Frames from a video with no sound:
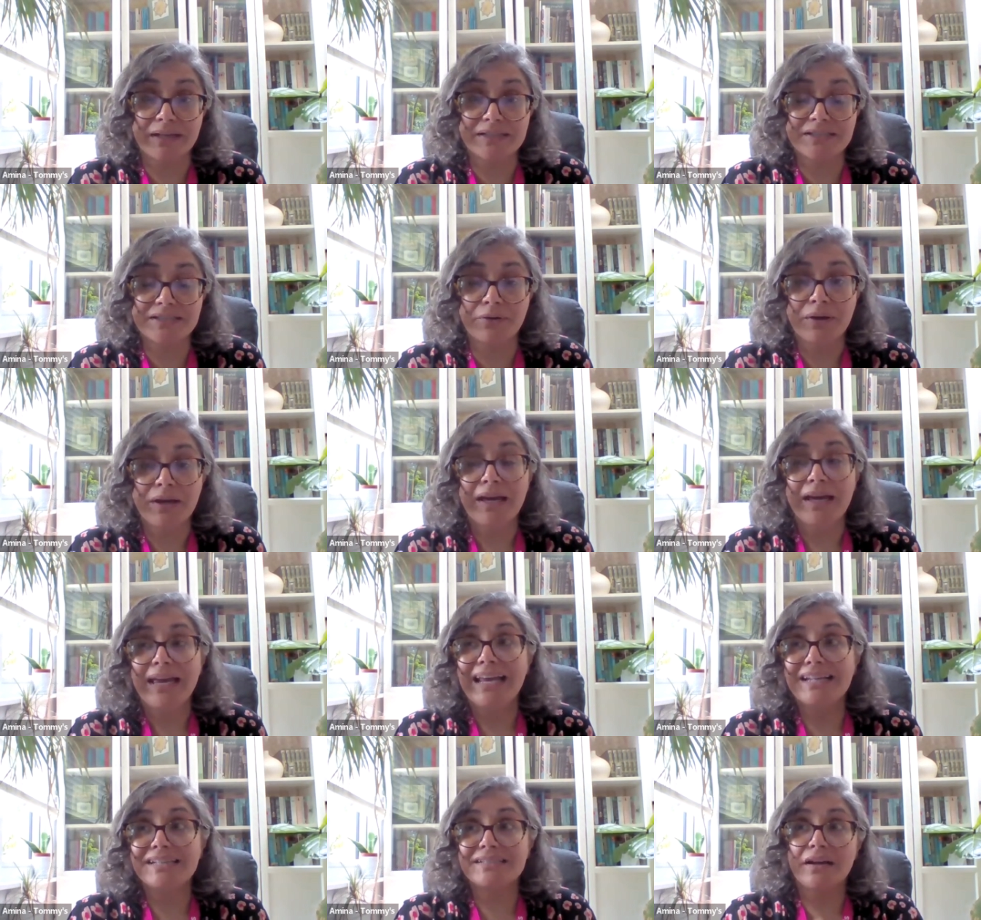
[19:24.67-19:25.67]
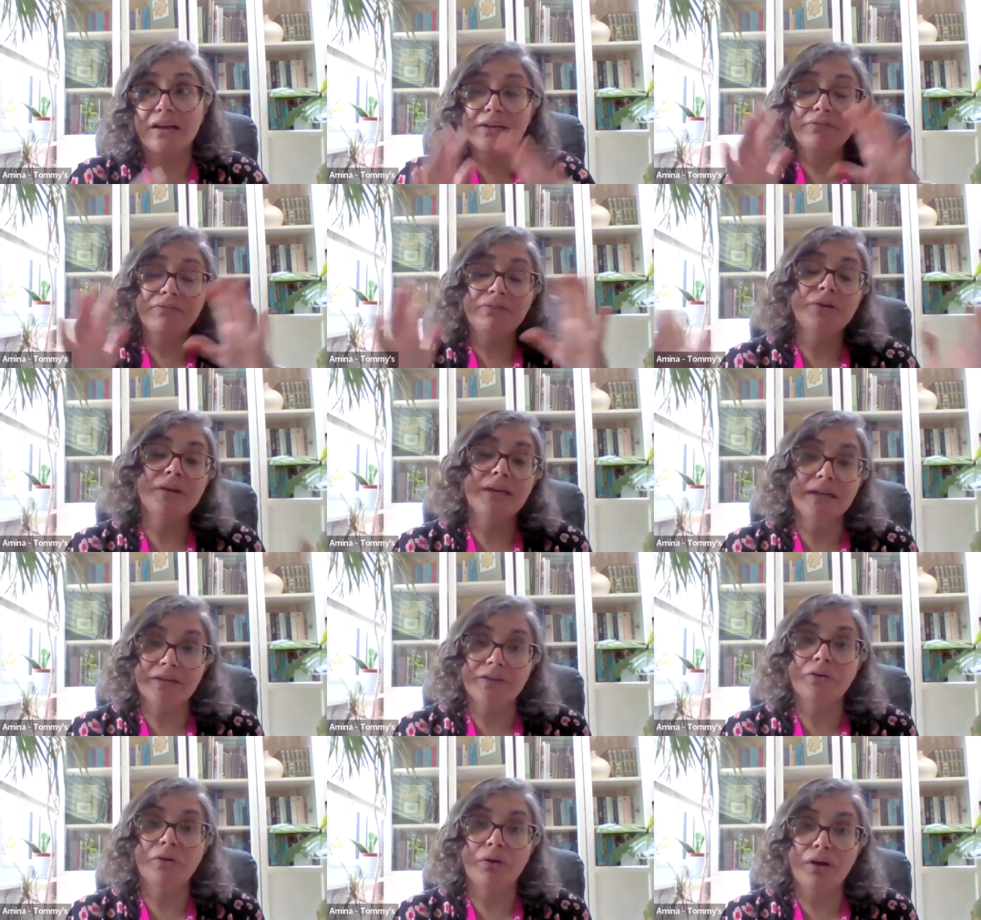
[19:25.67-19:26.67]
So it's kind of looking at
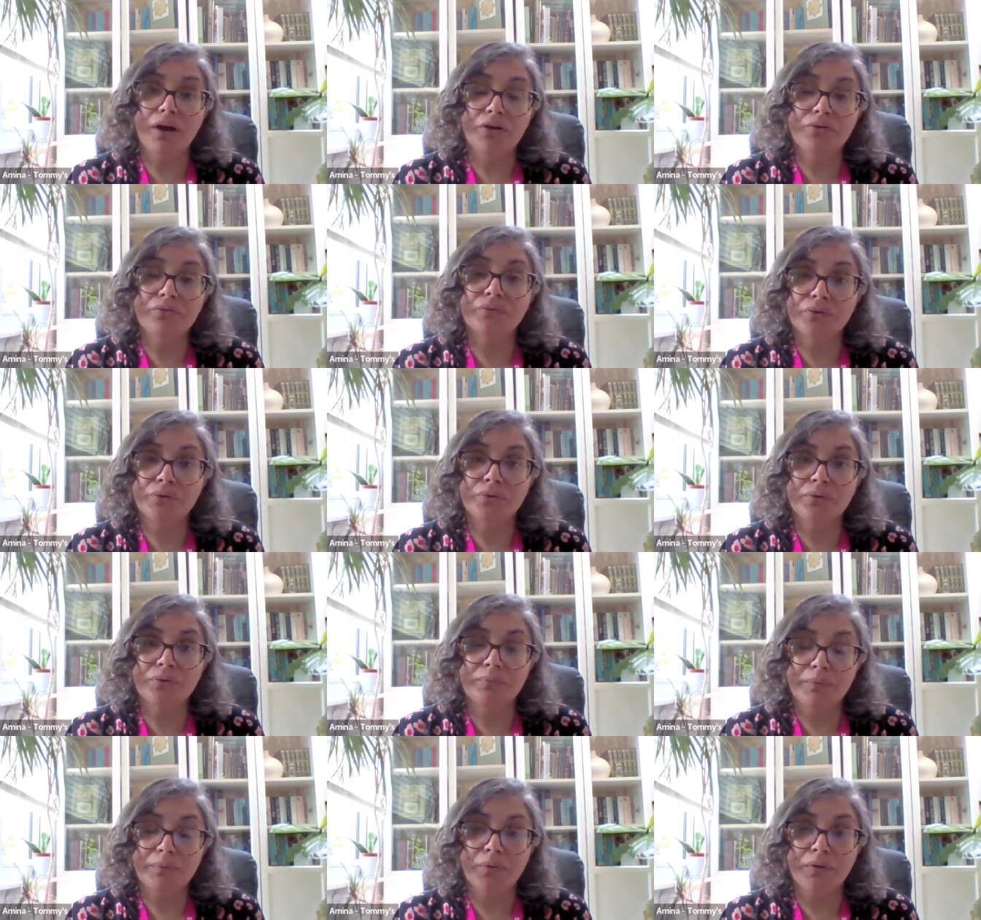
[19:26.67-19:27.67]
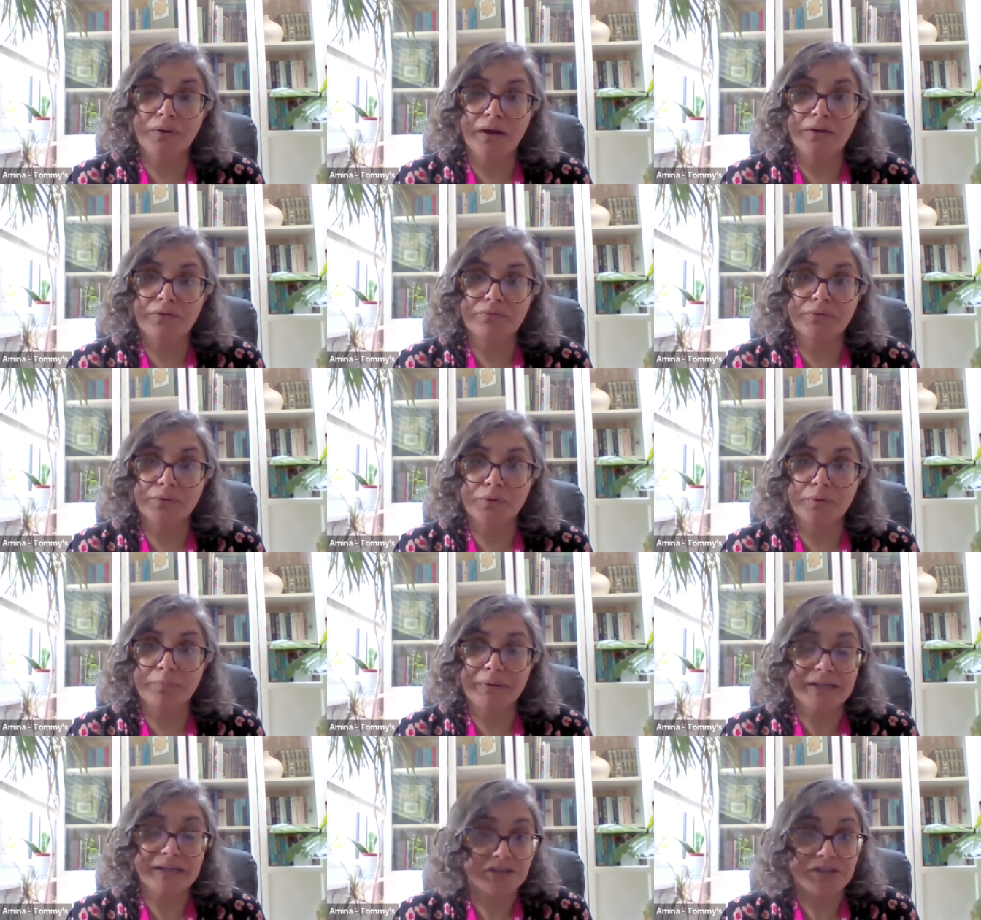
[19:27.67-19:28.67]
your overall
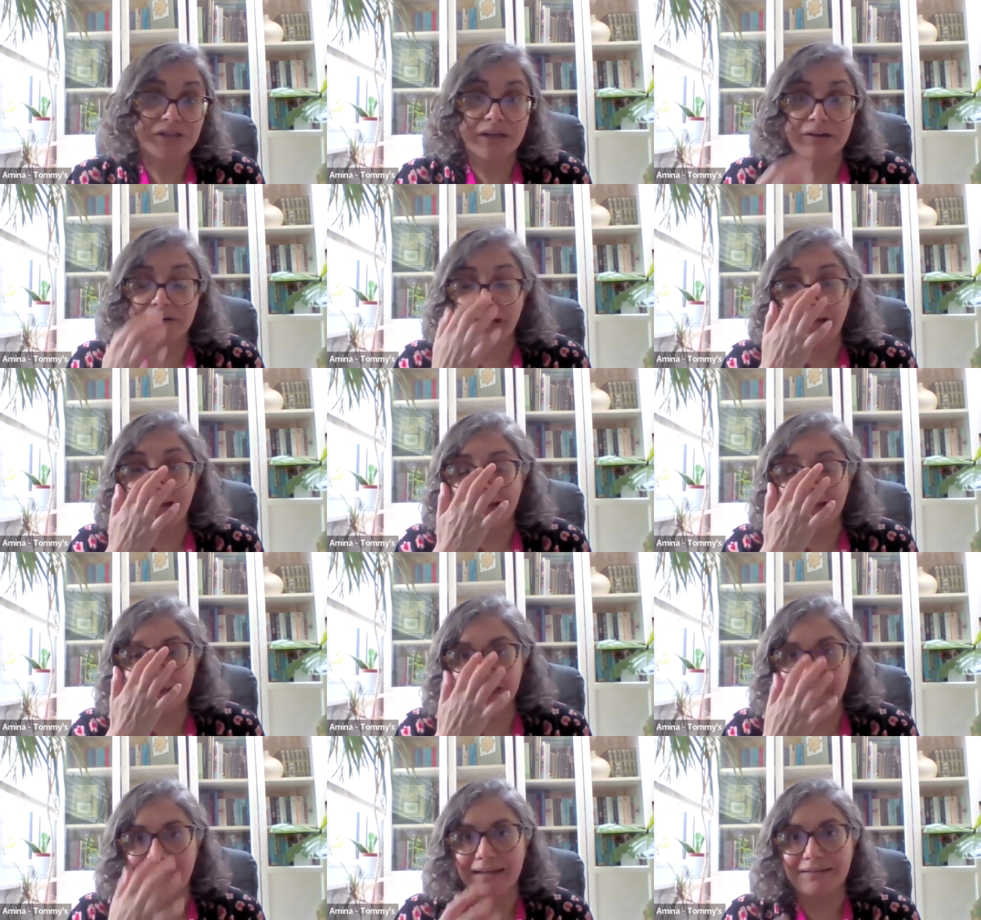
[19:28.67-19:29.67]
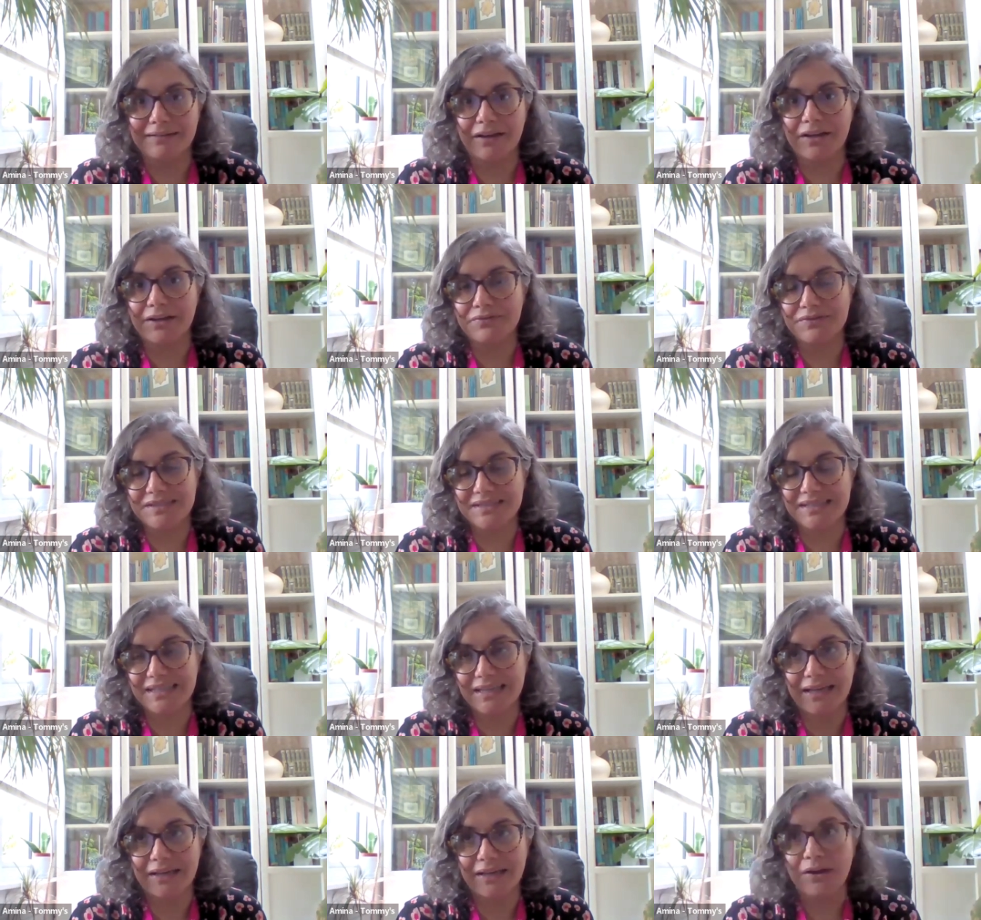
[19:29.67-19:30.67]
picture and kind of
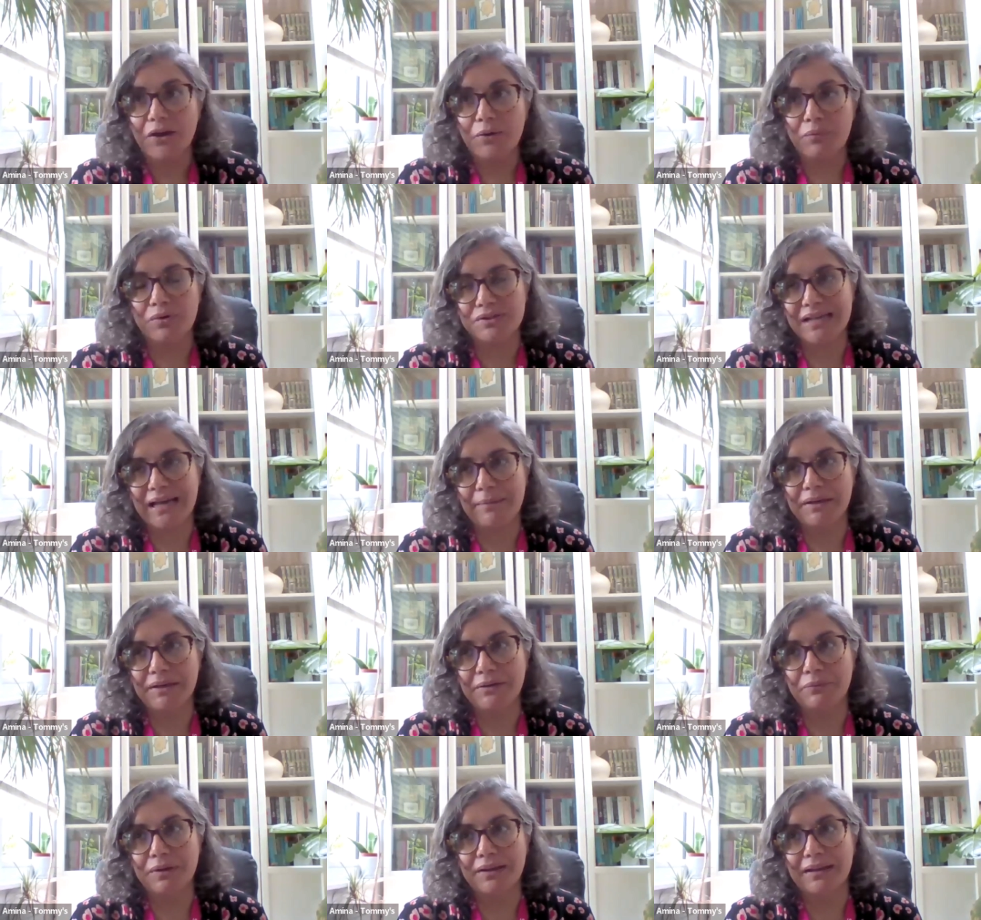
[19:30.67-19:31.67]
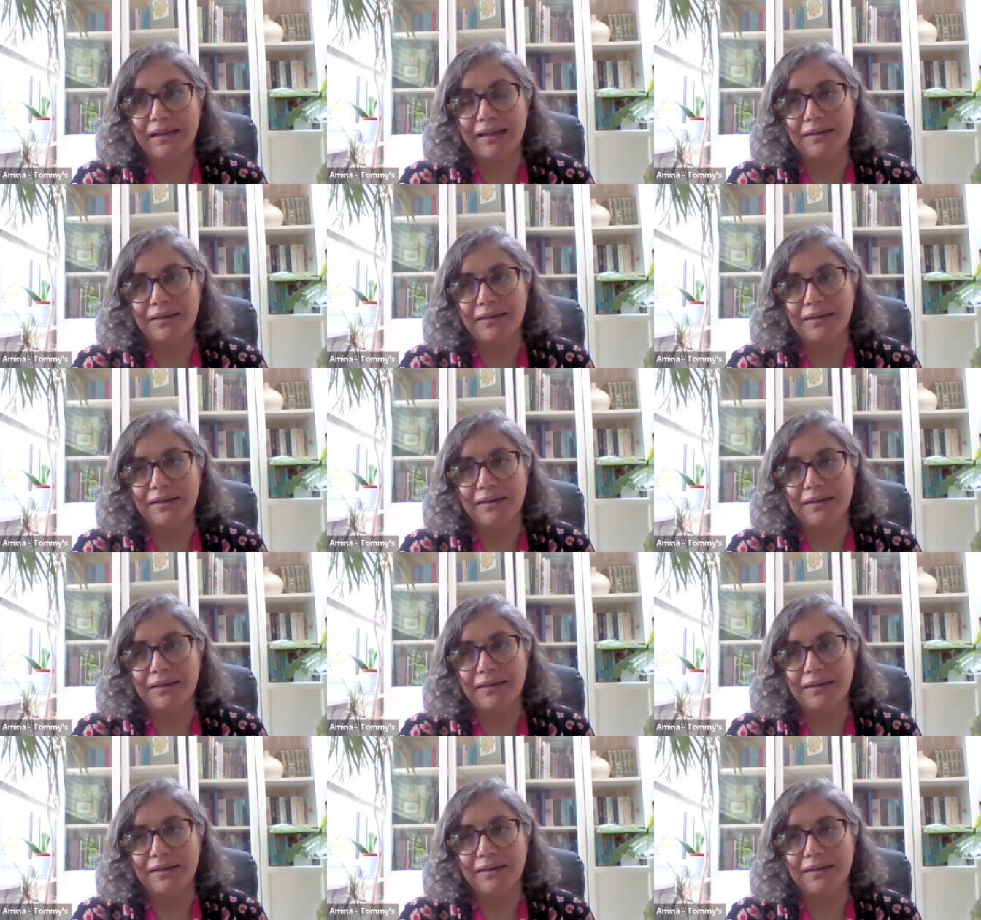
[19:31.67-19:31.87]
seeing what's happening with that.